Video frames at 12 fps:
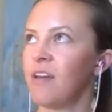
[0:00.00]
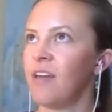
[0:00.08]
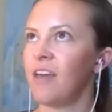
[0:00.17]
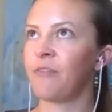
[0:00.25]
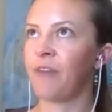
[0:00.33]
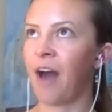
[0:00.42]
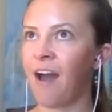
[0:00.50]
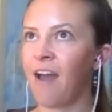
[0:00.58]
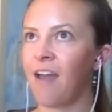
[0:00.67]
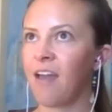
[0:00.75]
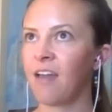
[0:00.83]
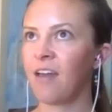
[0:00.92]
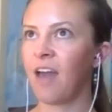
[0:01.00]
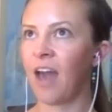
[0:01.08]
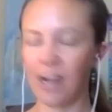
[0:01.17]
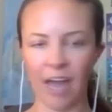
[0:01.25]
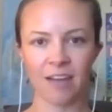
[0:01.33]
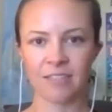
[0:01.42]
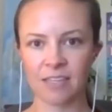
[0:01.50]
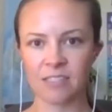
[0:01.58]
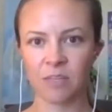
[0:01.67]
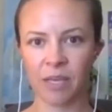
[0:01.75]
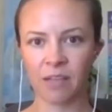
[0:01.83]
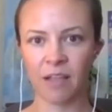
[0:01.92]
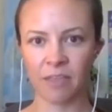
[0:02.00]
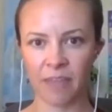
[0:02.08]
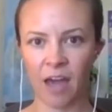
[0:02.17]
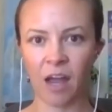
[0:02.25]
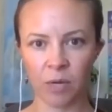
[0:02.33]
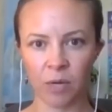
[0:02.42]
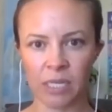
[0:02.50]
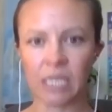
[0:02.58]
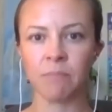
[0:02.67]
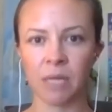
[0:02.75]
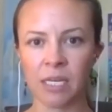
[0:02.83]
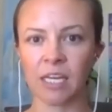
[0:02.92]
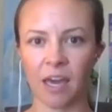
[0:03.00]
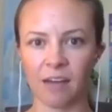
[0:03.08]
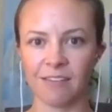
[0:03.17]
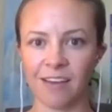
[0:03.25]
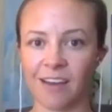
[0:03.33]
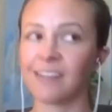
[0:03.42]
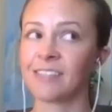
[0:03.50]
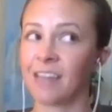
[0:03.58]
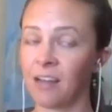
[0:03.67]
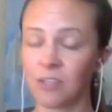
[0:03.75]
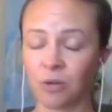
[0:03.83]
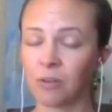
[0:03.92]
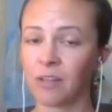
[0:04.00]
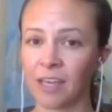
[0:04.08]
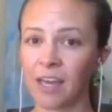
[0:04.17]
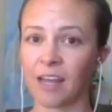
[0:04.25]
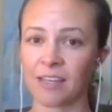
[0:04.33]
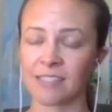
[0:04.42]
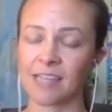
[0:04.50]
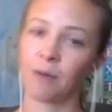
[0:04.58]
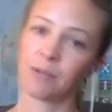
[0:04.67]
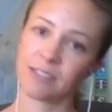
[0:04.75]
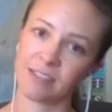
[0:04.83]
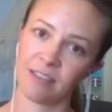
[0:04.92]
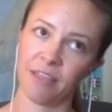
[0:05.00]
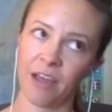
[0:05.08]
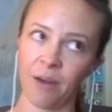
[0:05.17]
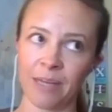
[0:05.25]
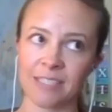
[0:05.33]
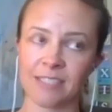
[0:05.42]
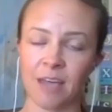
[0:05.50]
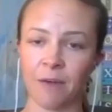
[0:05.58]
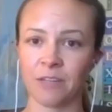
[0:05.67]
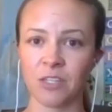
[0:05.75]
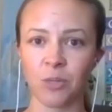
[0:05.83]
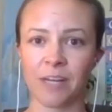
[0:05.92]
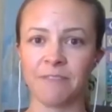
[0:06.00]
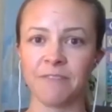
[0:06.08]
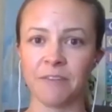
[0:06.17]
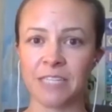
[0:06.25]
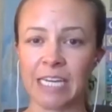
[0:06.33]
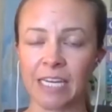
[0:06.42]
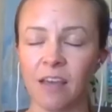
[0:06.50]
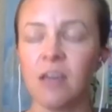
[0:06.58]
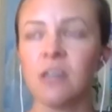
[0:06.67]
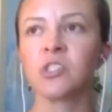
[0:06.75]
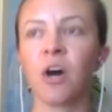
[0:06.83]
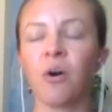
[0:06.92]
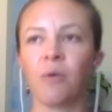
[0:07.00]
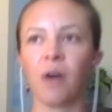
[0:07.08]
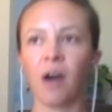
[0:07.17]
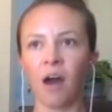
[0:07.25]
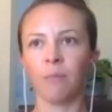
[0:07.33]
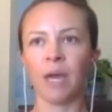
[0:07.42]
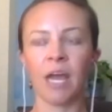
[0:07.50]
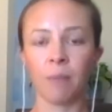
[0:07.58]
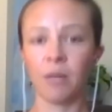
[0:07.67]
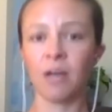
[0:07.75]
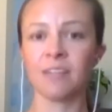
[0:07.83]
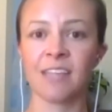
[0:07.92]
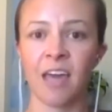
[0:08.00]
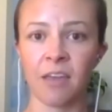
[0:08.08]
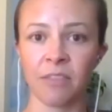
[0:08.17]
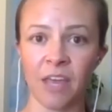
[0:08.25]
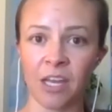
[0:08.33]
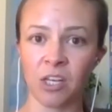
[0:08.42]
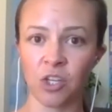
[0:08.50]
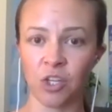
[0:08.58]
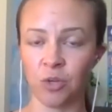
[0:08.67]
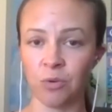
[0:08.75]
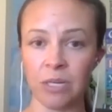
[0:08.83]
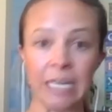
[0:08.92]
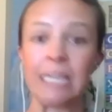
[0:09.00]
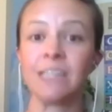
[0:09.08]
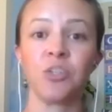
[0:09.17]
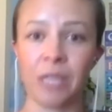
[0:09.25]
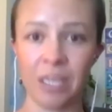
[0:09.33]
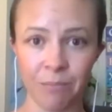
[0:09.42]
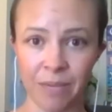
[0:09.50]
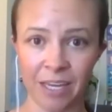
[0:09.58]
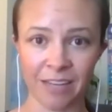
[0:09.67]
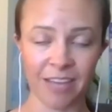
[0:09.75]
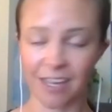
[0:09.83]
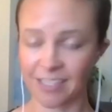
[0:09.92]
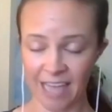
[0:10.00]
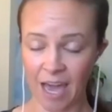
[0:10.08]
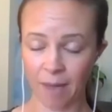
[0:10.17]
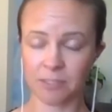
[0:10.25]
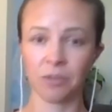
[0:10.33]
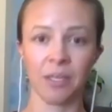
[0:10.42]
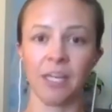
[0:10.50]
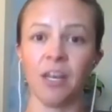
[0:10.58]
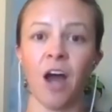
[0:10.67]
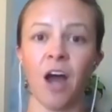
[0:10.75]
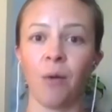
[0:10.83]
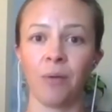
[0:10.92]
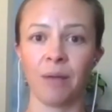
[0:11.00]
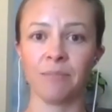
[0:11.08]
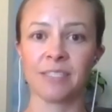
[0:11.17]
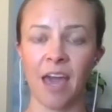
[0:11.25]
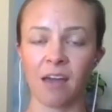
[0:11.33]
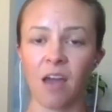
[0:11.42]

if I had access to meat like that, I would eat meat again. And I said, I totally get it because I was there myself in 2015. So, um, and I'm not saying that you need to eat meat. That is absolutely not what I'm saying.